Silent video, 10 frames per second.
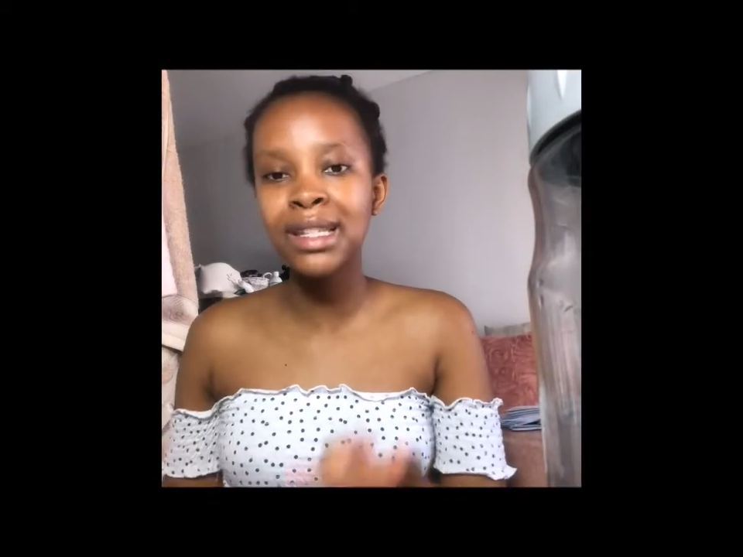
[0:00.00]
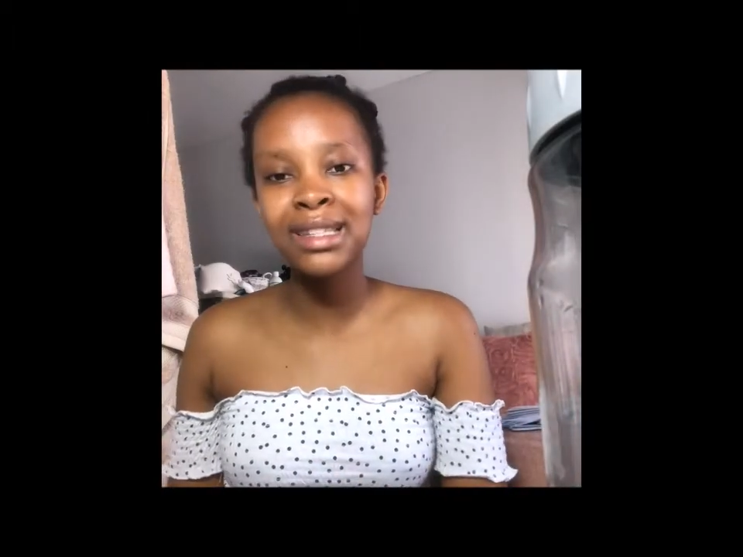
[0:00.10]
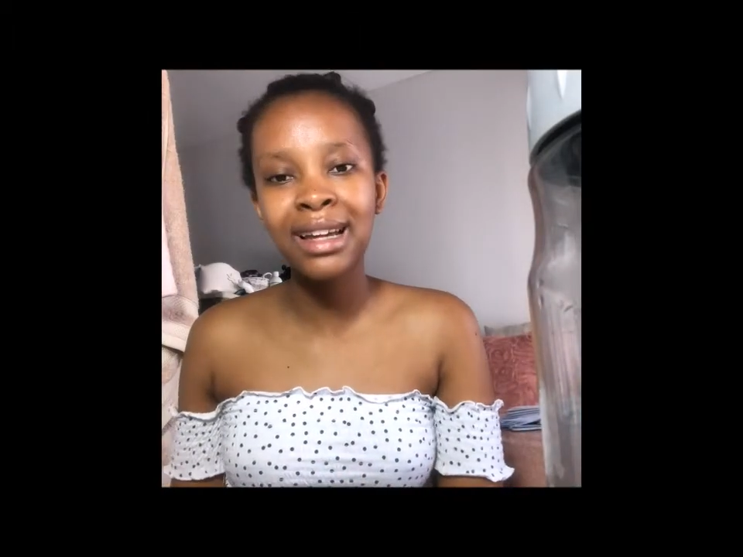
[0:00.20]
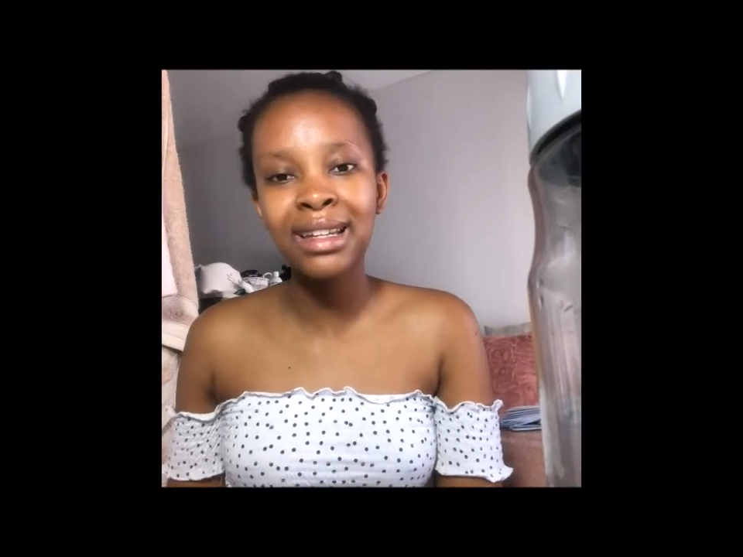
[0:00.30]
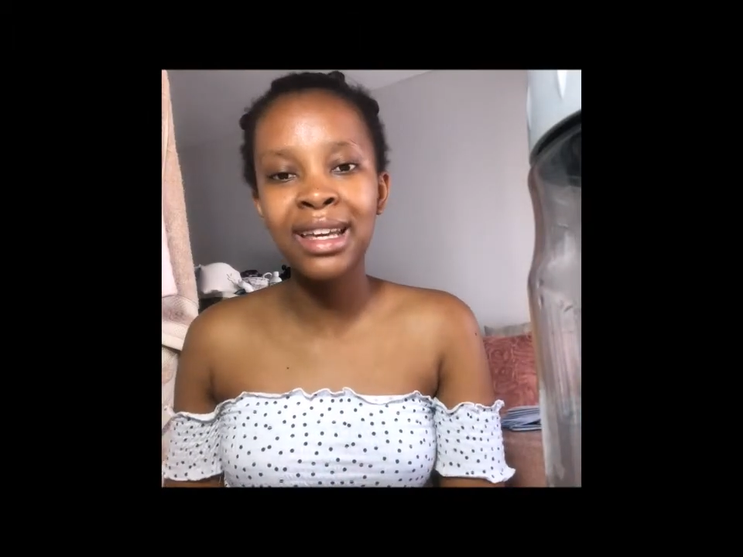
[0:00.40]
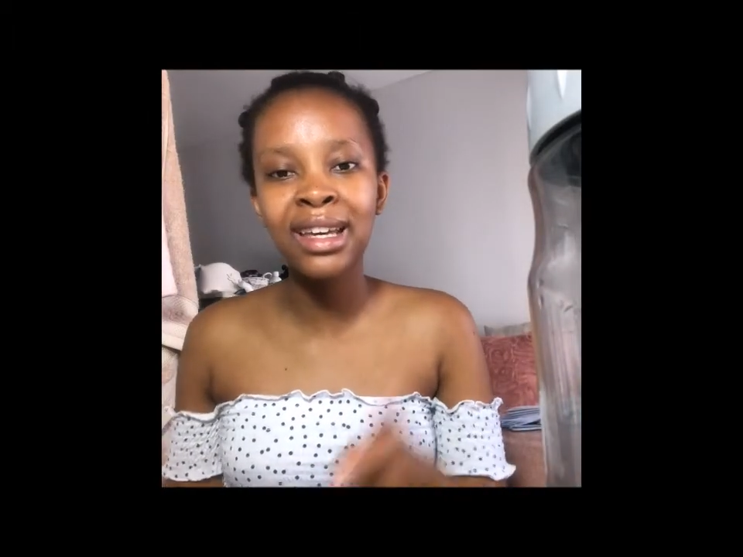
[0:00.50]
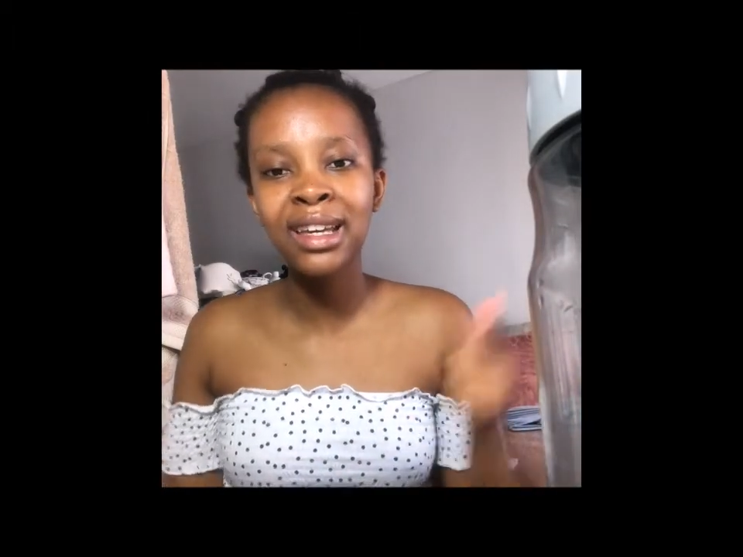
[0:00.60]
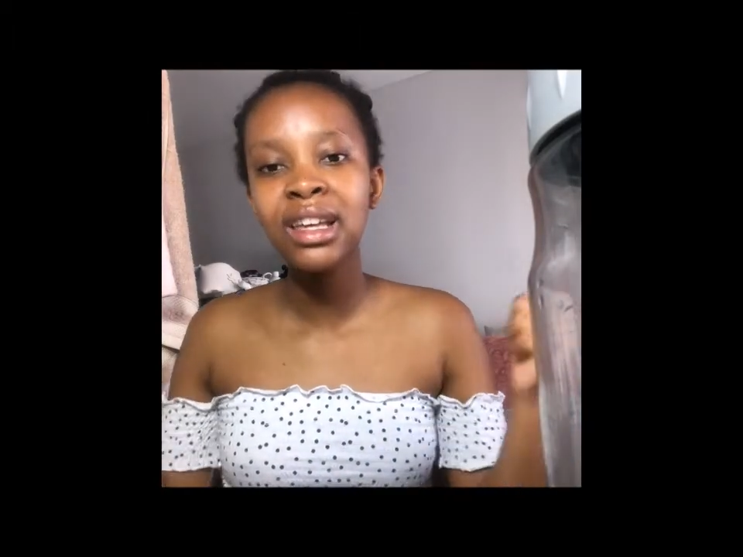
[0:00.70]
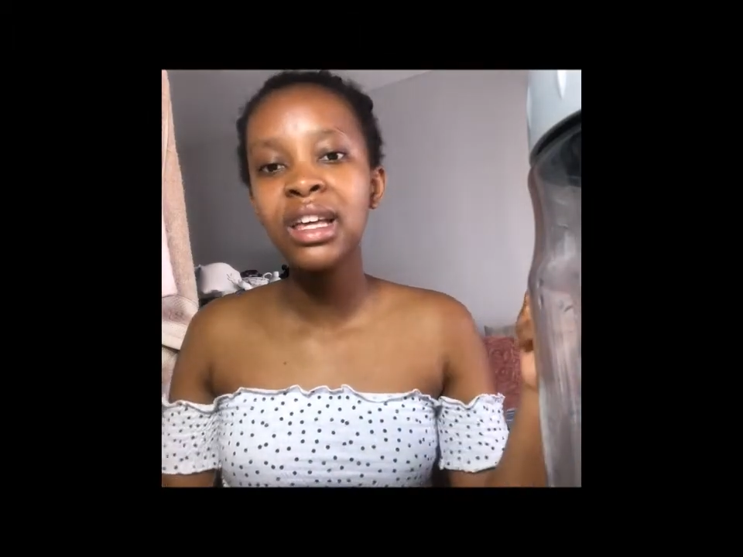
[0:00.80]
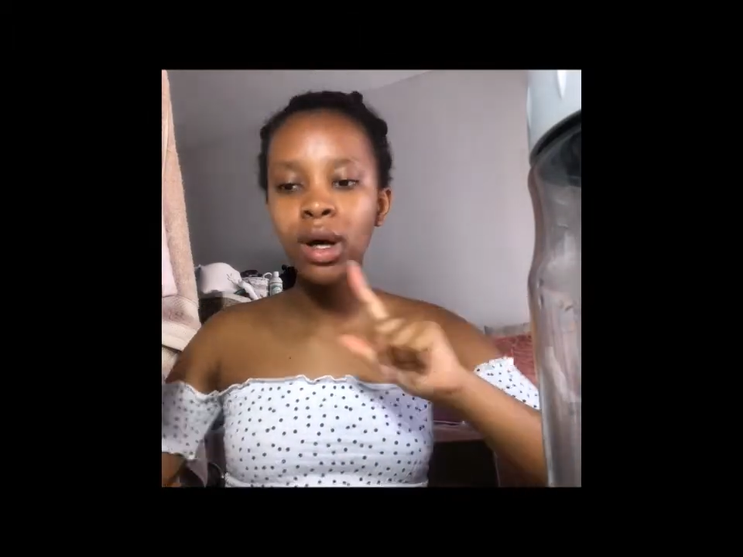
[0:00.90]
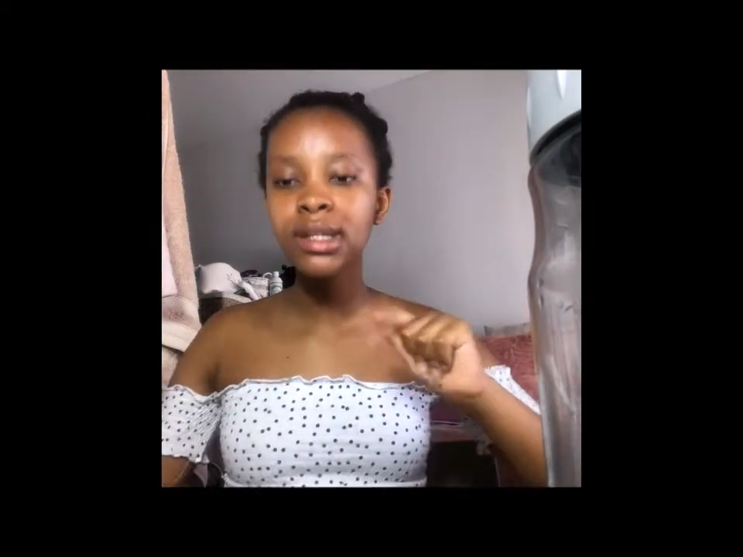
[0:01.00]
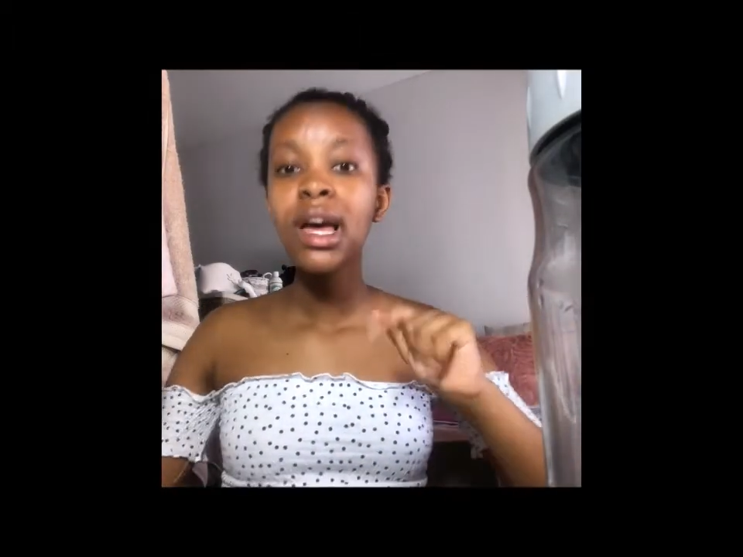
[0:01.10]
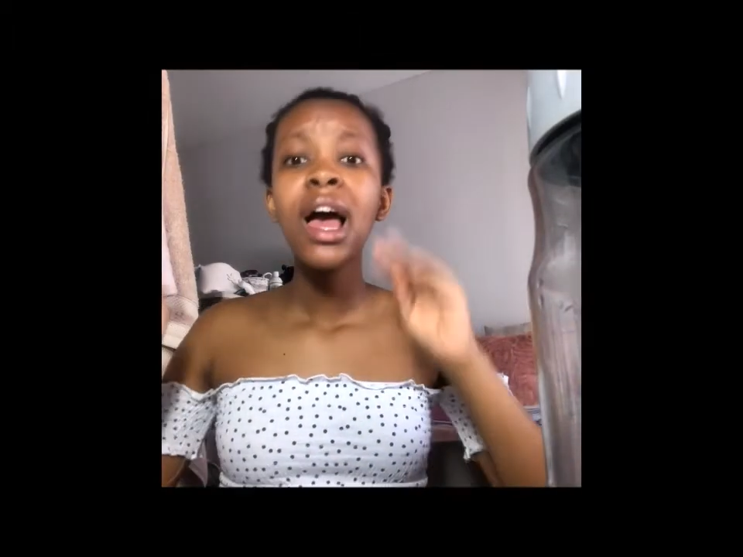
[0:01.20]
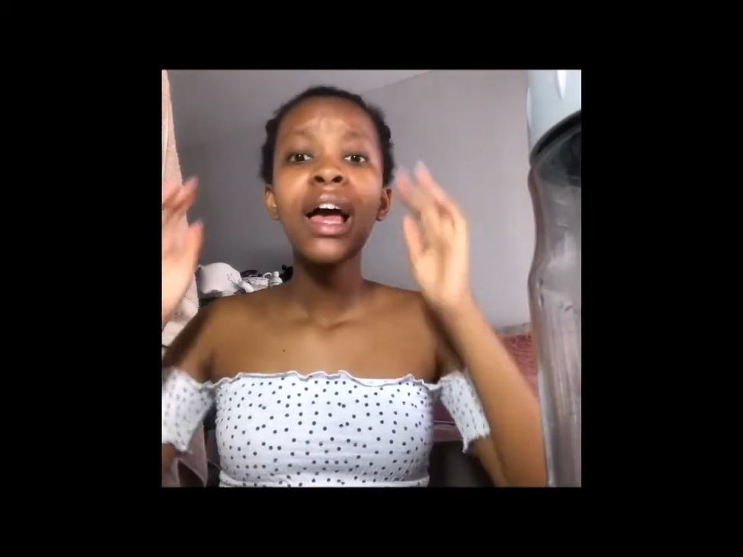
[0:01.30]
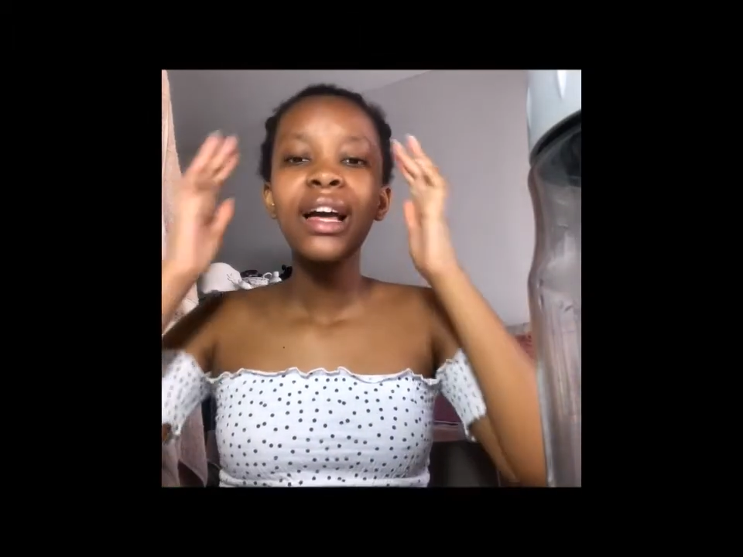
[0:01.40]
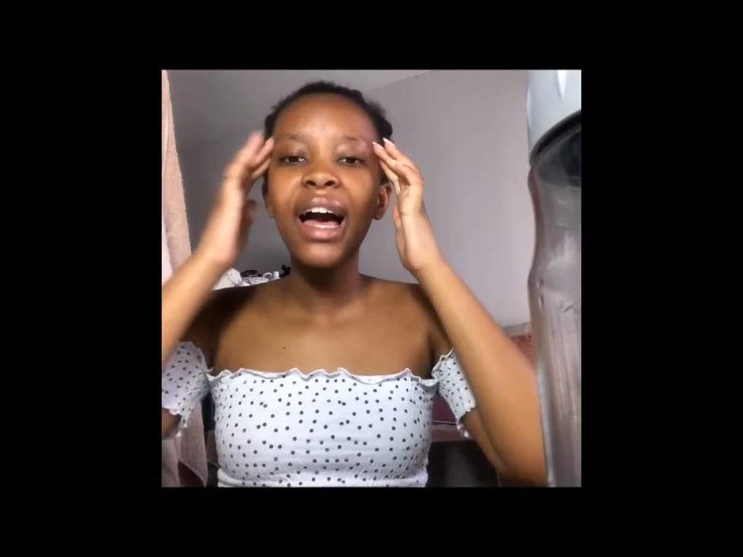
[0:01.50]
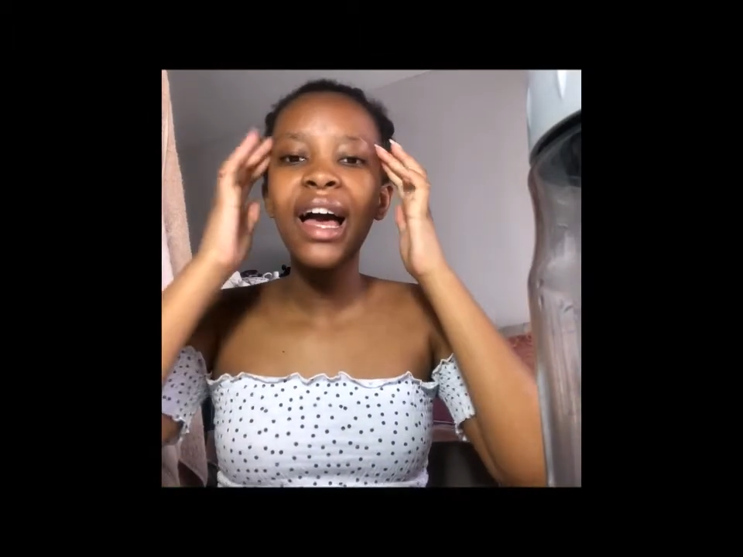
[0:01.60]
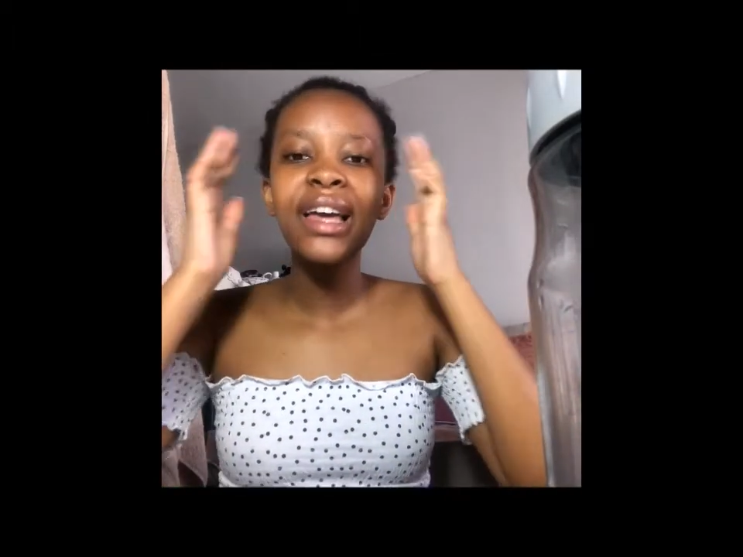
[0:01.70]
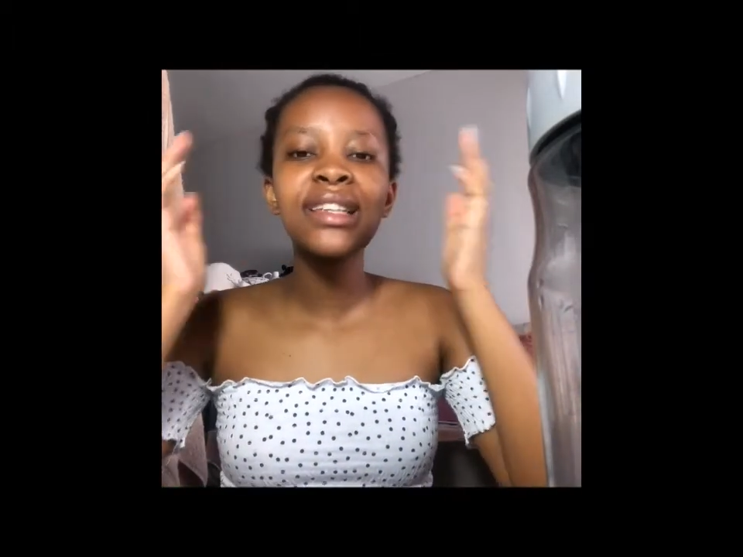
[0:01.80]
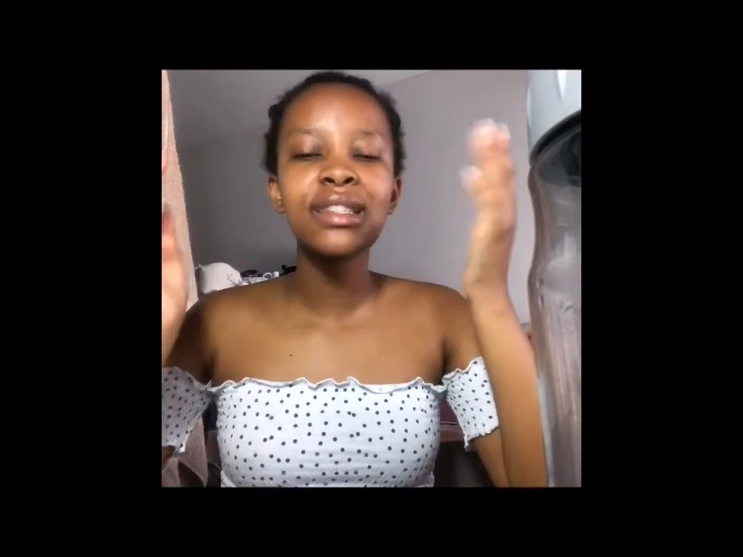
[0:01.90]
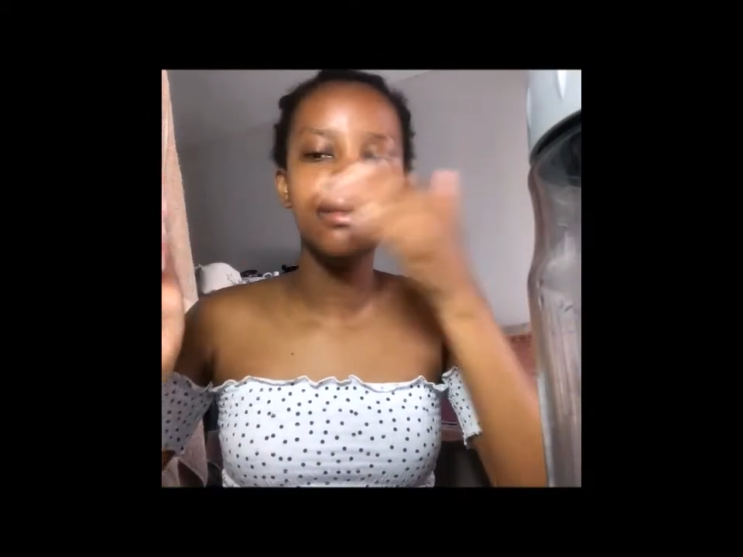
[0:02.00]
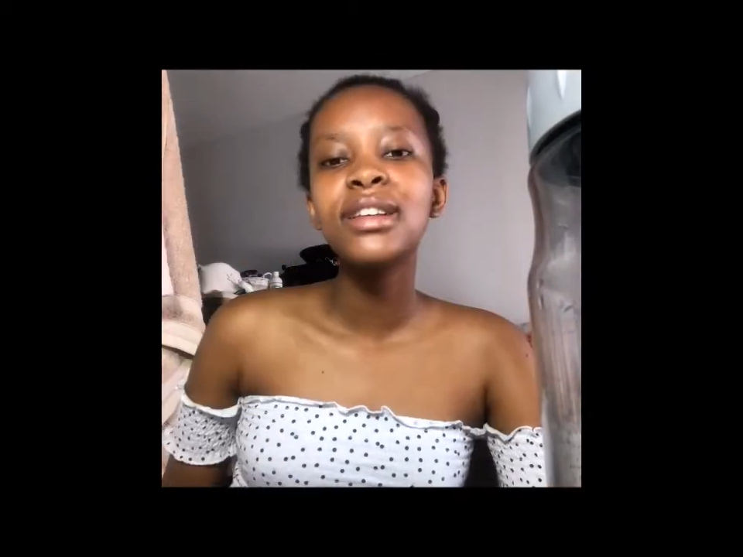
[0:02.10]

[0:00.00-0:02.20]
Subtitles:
studying, guys.